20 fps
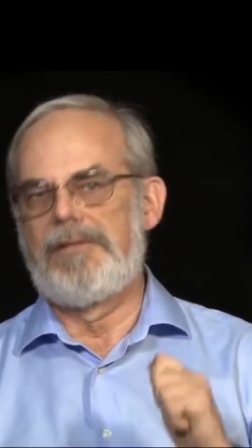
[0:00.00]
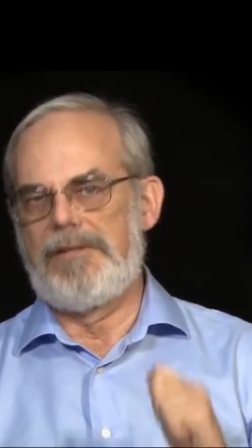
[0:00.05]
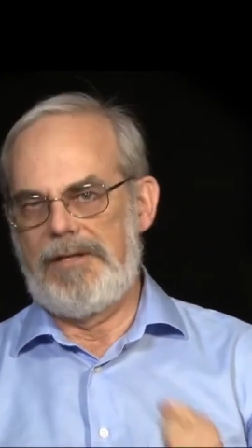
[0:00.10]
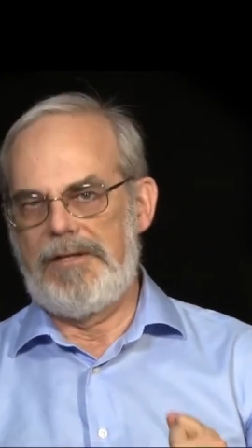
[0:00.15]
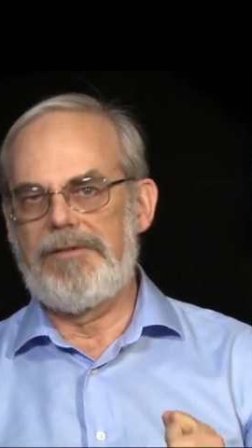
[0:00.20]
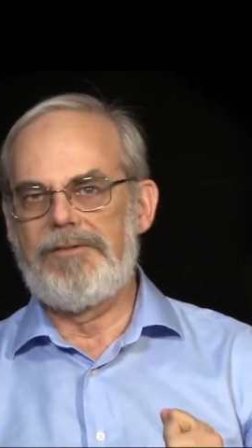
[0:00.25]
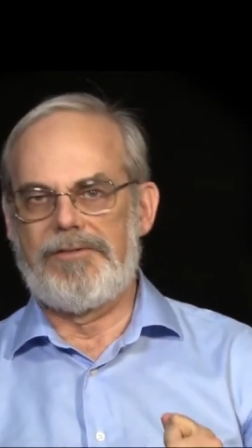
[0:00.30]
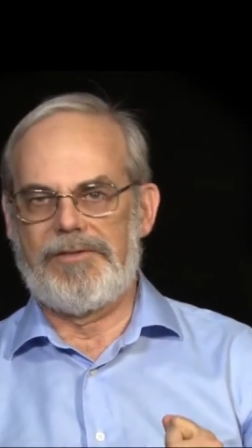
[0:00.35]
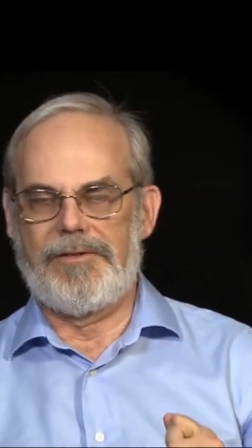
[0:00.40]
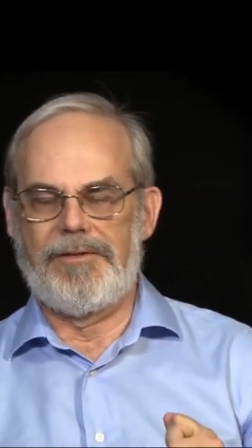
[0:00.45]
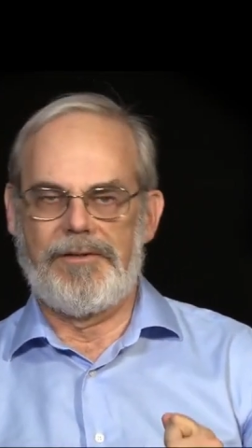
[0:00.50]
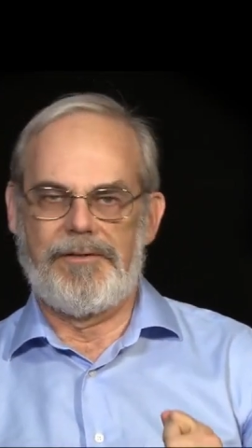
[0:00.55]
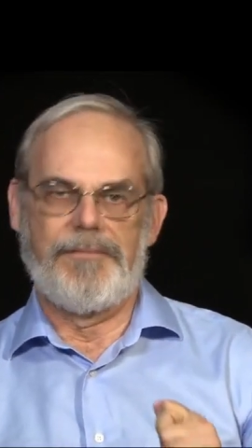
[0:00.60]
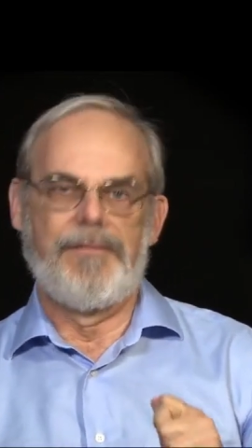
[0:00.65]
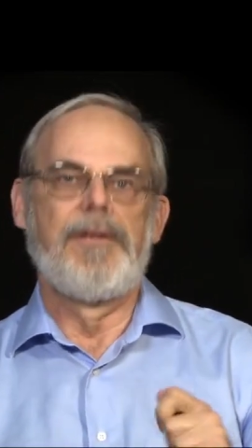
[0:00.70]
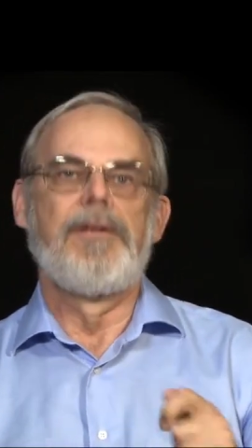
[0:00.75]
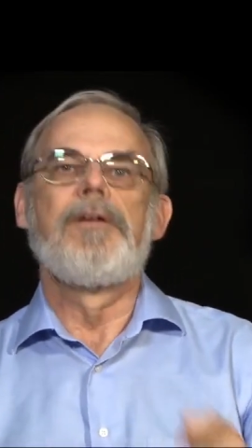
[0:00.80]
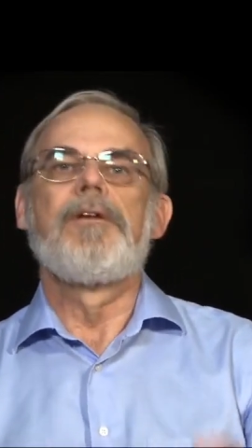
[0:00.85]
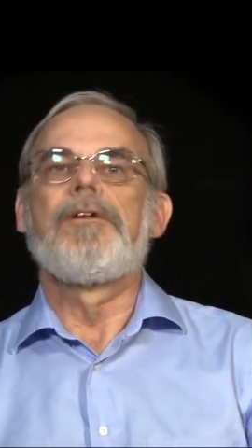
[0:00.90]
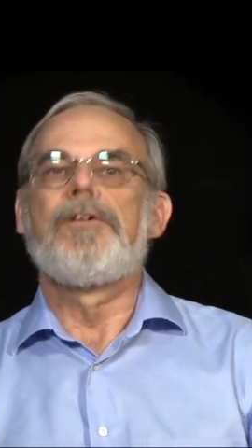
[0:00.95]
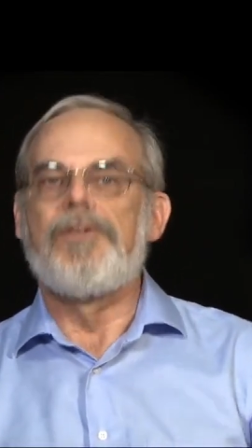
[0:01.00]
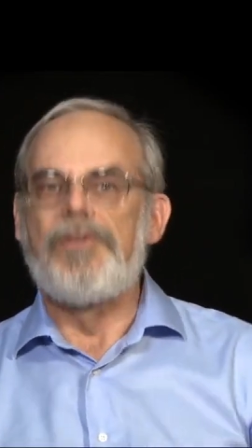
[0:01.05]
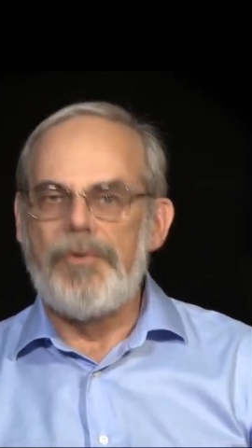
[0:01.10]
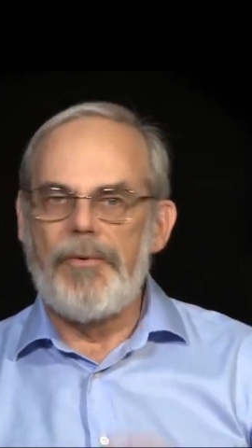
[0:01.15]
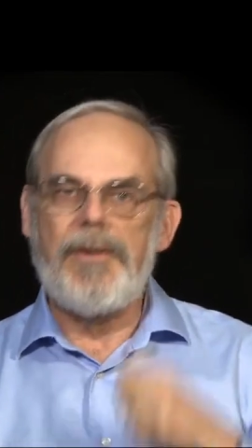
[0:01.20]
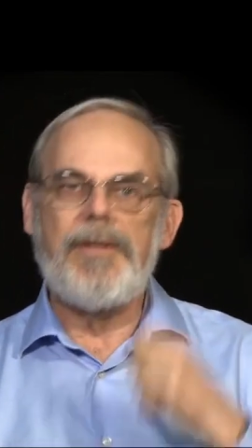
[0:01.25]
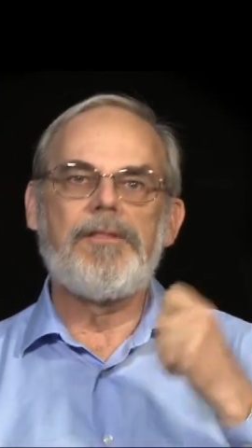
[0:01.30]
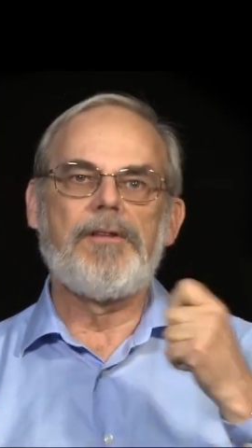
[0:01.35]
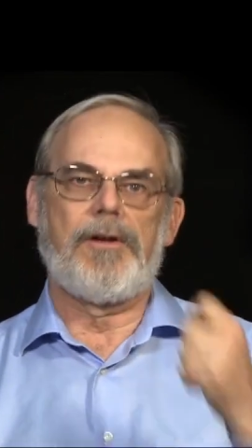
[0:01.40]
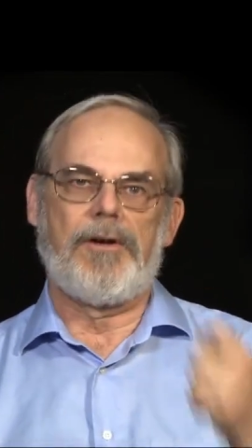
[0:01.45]
in turn,
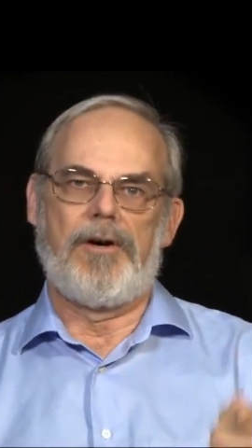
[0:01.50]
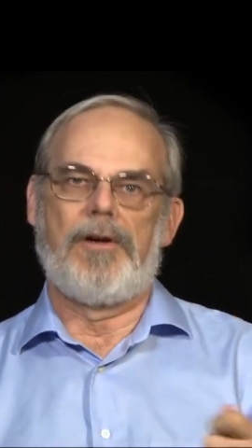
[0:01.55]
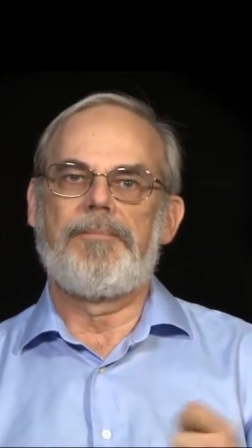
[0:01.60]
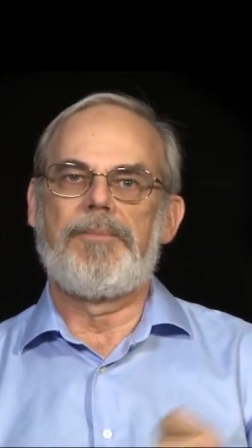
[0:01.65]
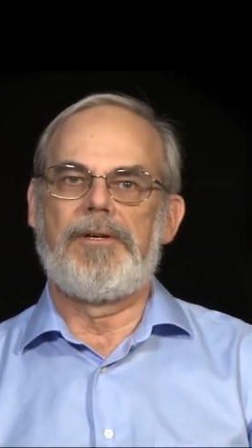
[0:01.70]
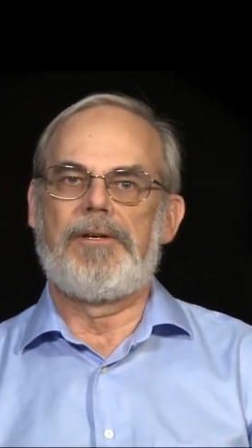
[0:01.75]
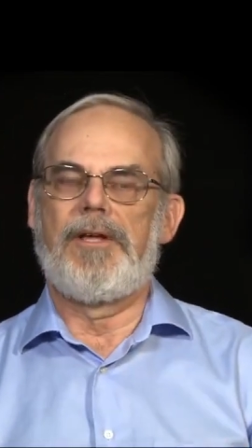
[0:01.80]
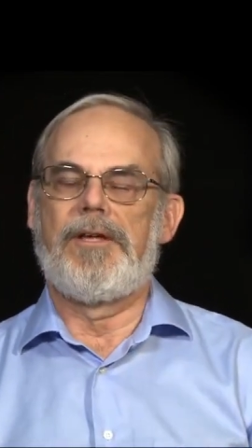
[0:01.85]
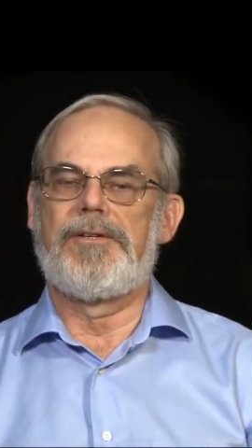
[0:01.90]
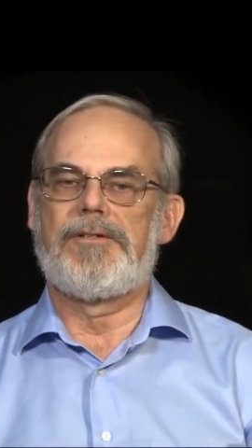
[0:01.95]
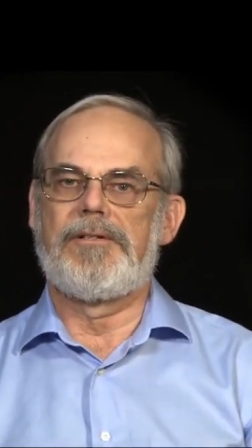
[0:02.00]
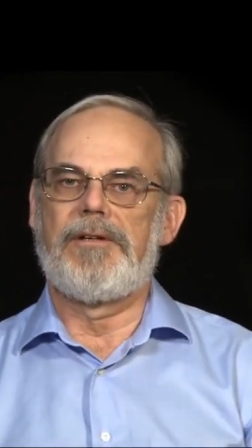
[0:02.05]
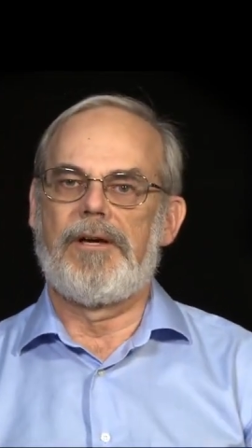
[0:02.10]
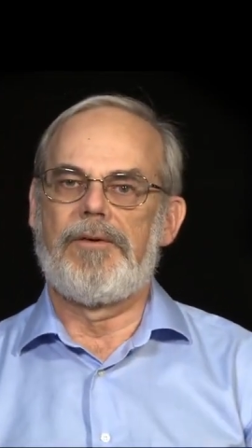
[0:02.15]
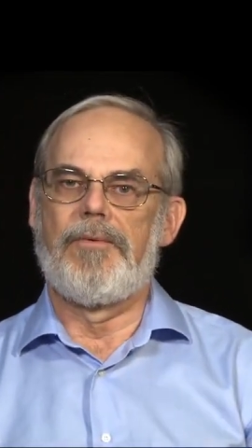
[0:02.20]
doing the computation I